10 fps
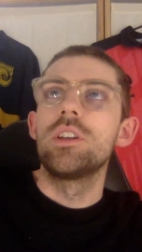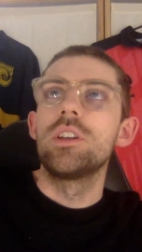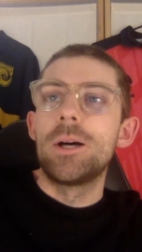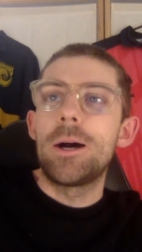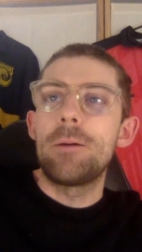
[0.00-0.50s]

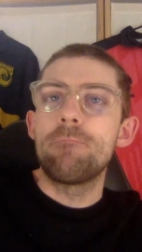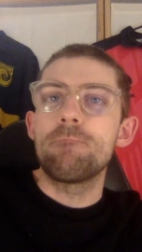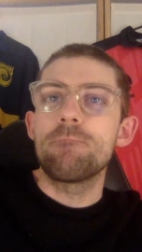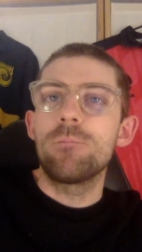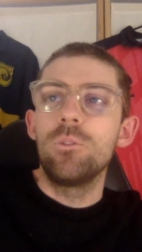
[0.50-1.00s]

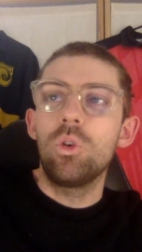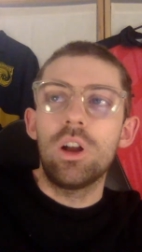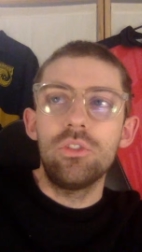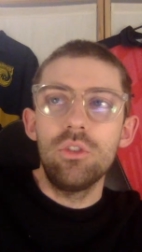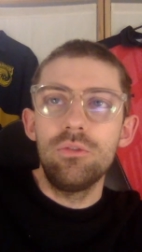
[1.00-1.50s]
Look, I
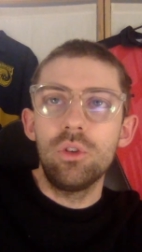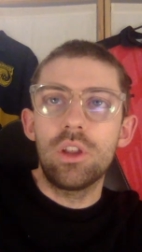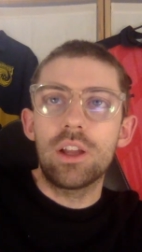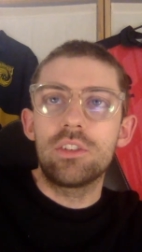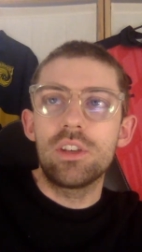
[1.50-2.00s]
still feel
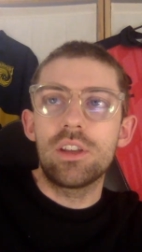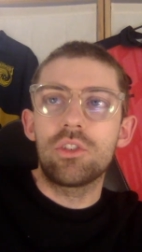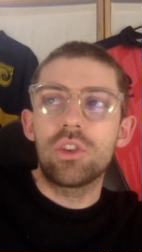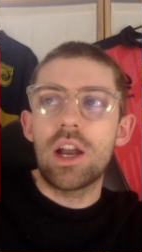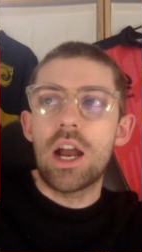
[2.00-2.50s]
like Sydney
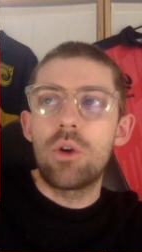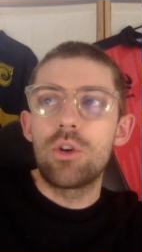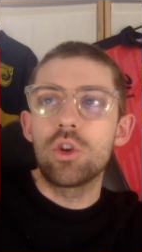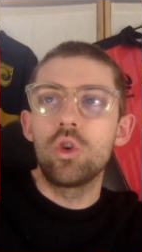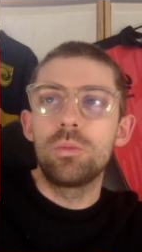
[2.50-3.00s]
FC are in
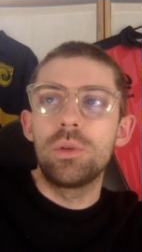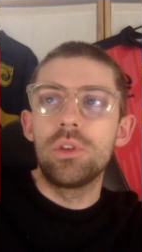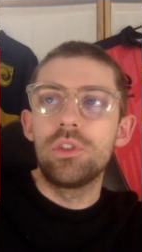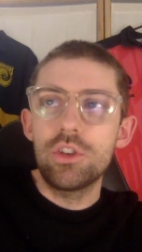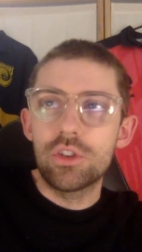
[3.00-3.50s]
a good
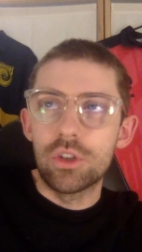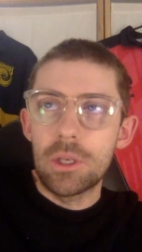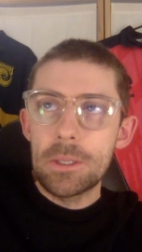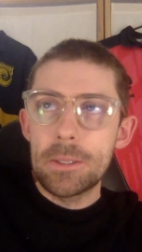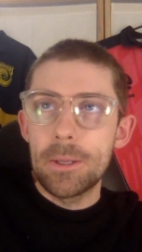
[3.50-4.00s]

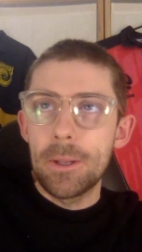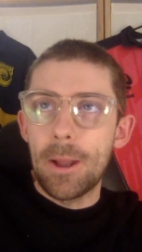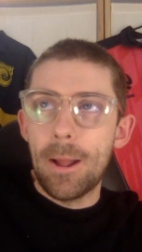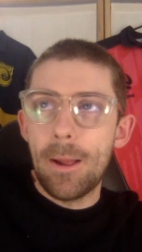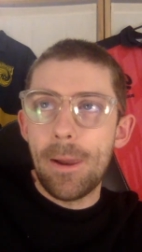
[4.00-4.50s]
position.
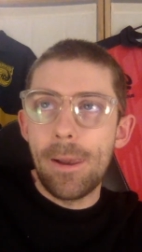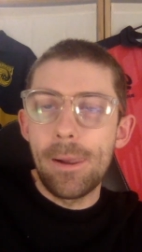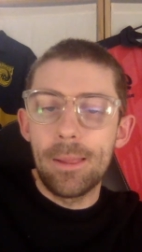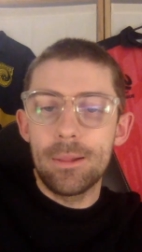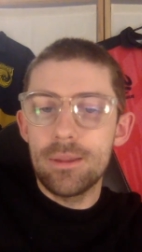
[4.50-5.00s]

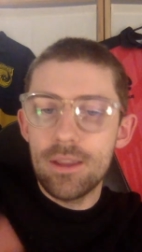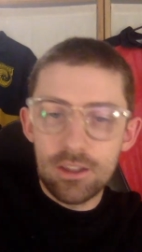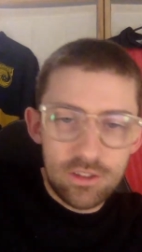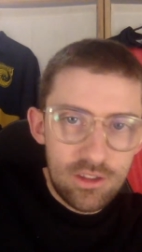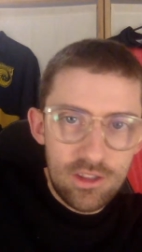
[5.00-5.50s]

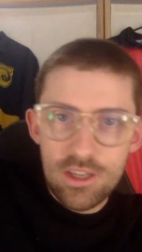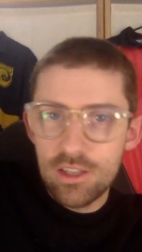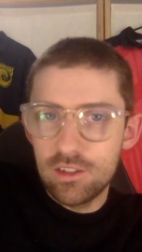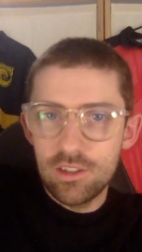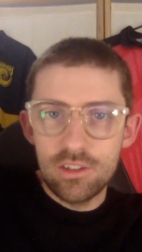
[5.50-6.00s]
Yes, the
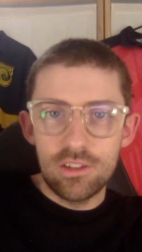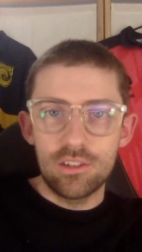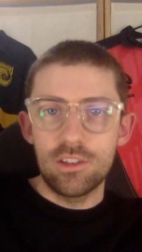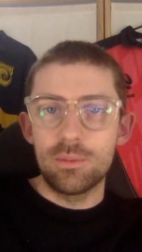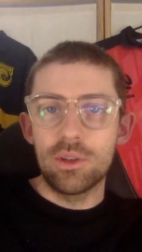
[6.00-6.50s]

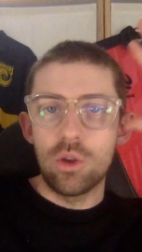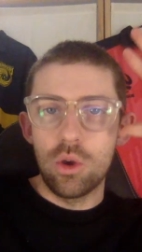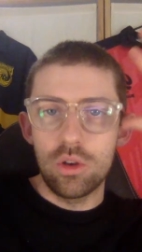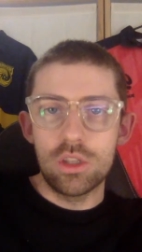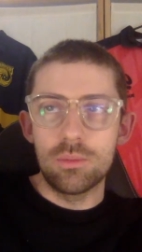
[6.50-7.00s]
inconsistency has been
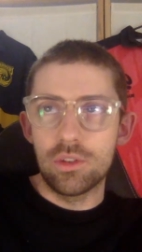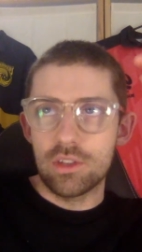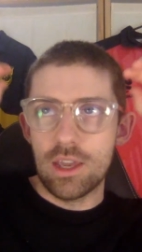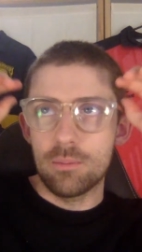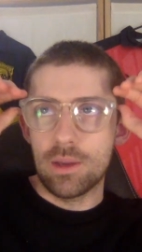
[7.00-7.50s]
hurting them this
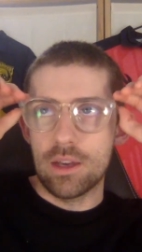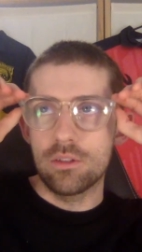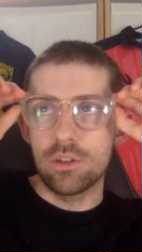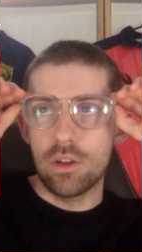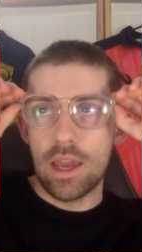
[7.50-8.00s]
campaign.
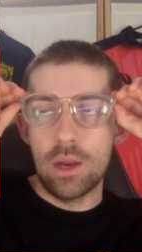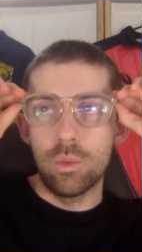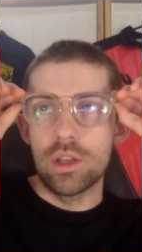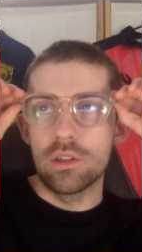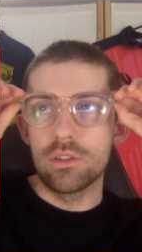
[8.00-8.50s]
8
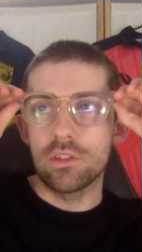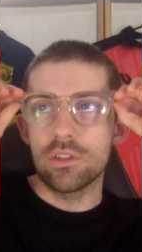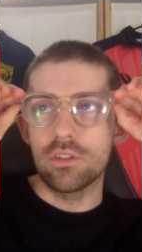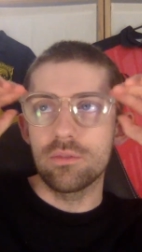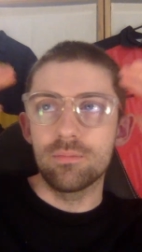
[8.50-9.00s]
wins,
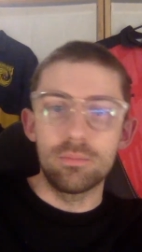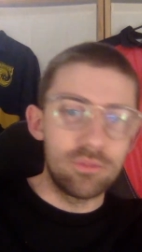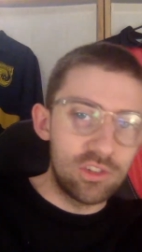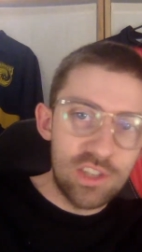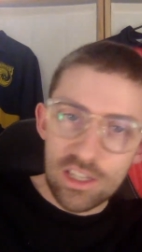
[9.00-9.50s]

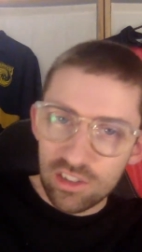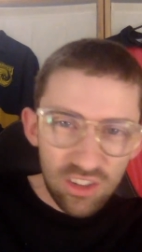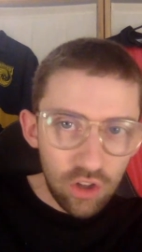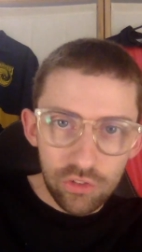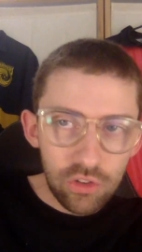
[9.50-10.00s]
6
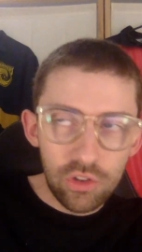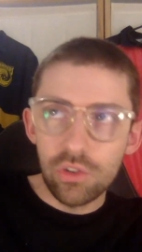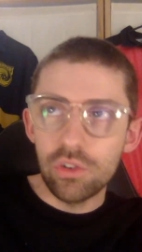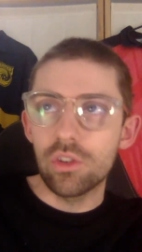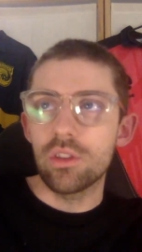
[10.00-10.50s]

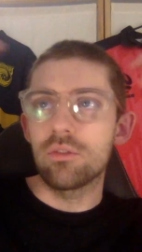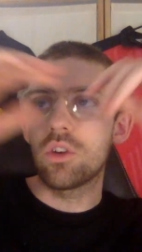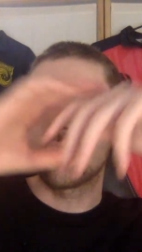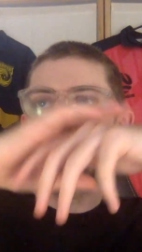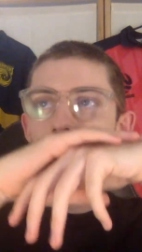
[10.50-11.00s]
losses,
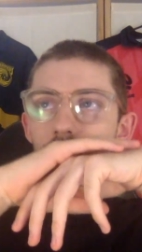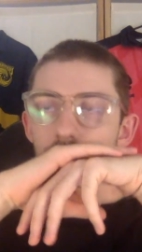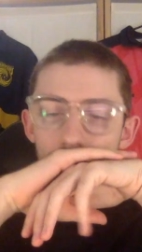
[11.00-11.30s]
5 draws.